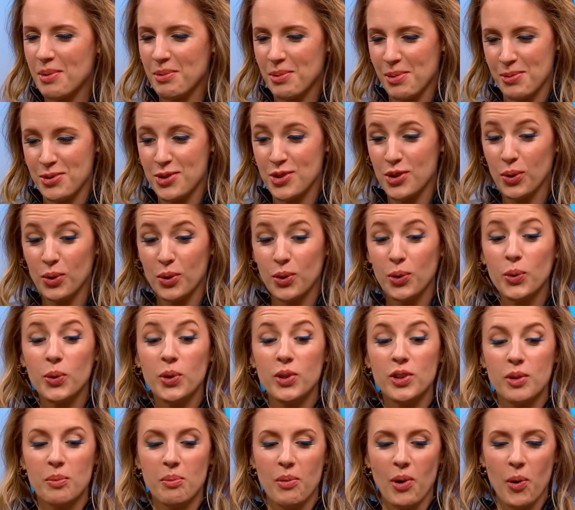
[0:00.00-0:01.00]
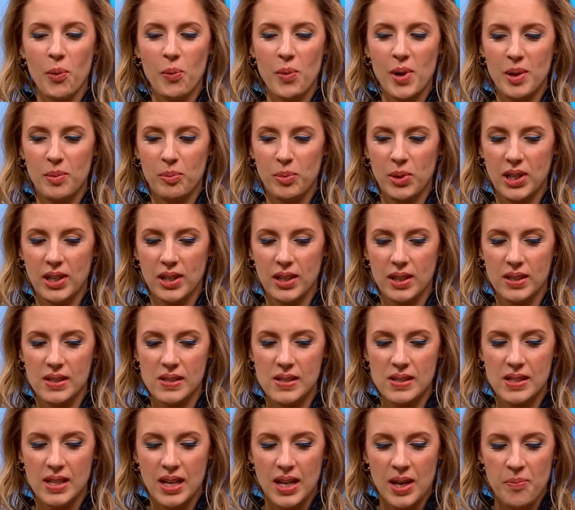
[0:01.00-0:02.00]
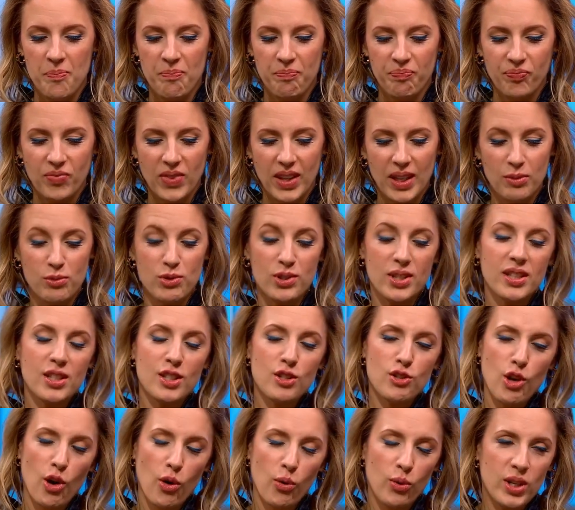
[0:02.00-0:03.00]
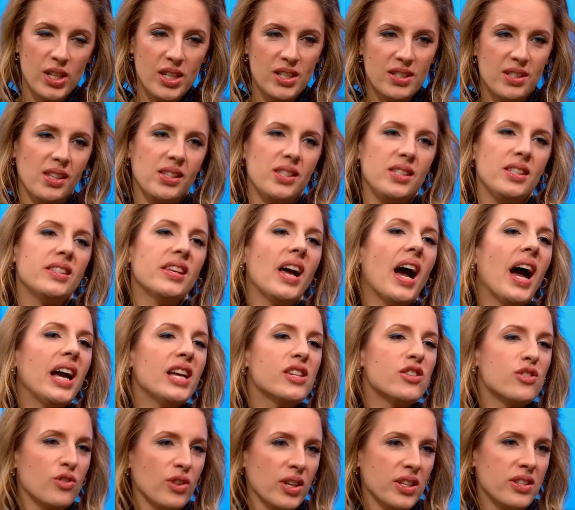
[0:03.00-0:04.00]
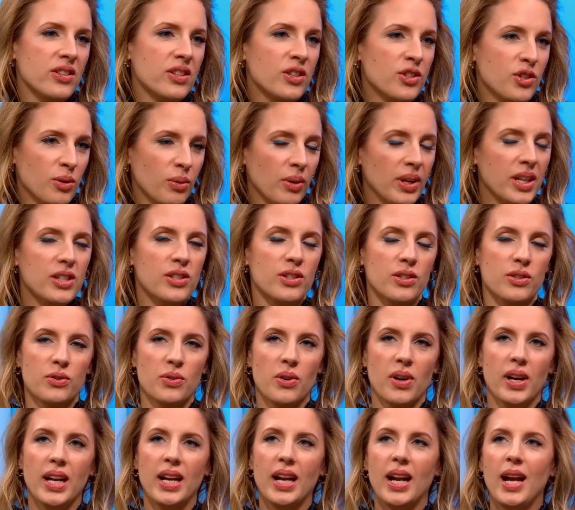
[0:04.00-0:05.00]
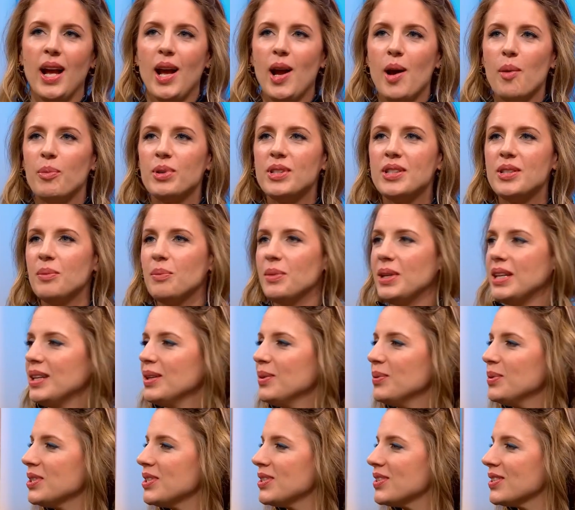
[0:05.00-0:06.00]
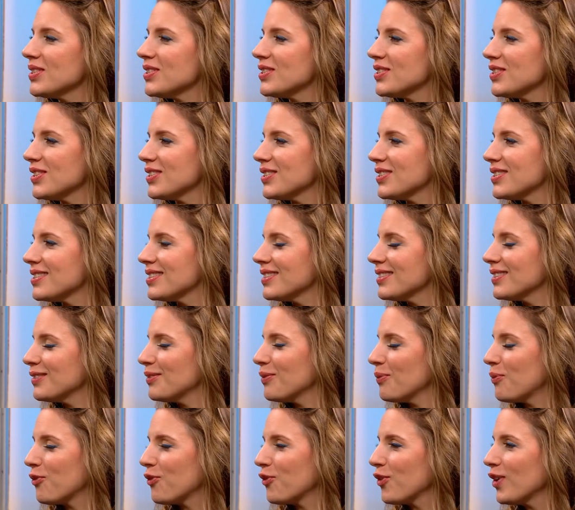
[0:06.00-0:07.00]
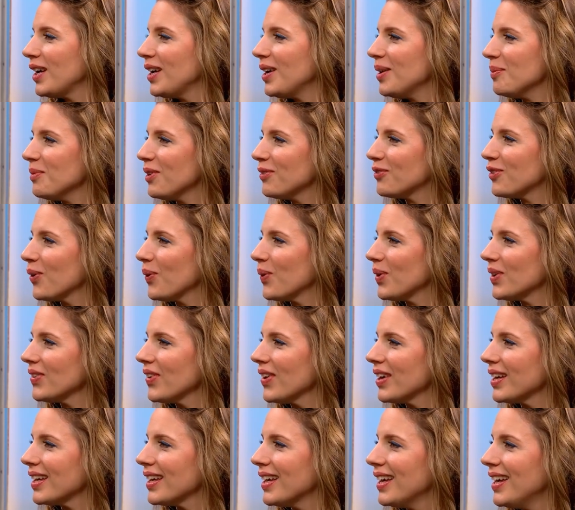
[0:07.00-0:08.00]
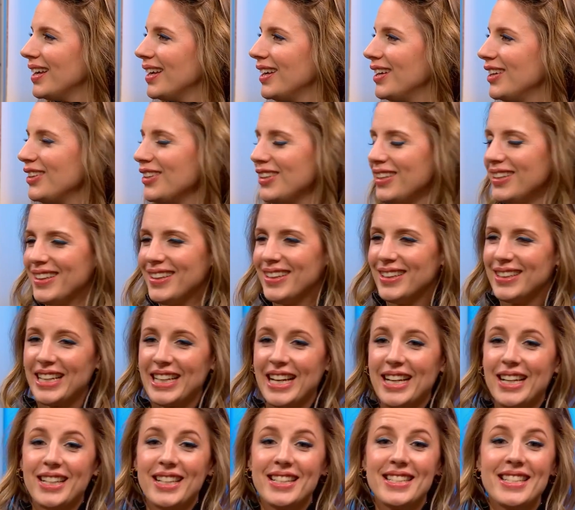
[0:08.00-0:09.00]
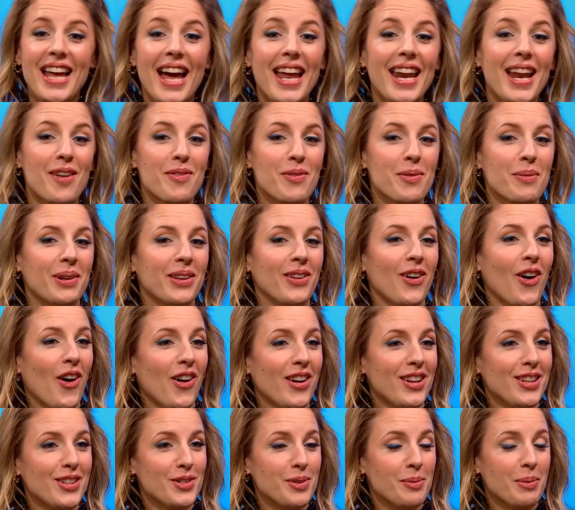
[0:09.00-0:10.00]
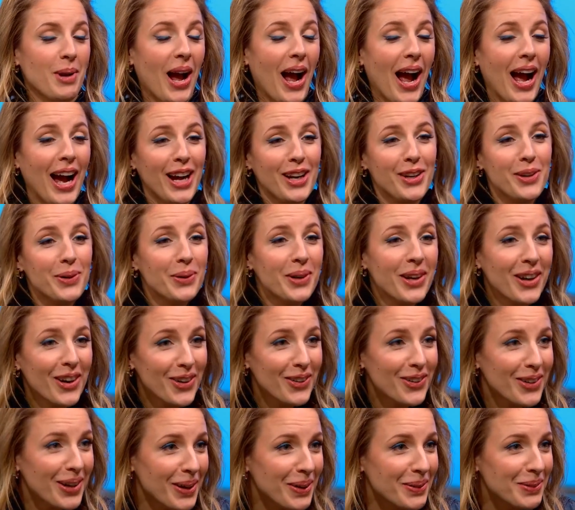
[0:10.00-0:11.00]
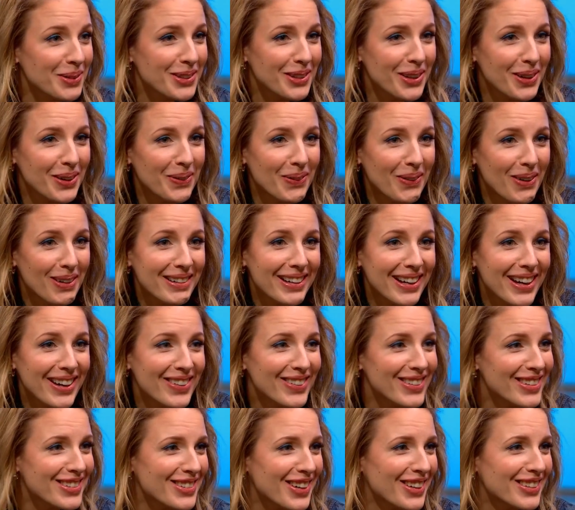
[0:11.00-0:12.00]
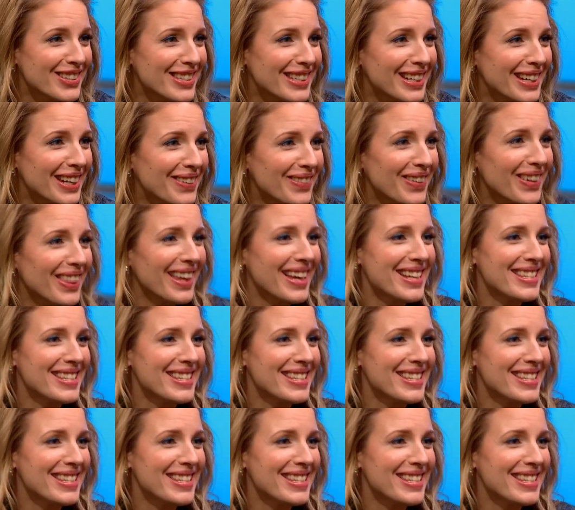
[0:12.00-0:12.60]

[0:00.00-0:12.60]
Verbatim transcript: It was so cool in the moment because it was at the Tonys, it's these high stress situations, right? But to me, it was this this freedom of going like, because not everyone in the audience knew, but I knew Carole King was going to walk out and start singing with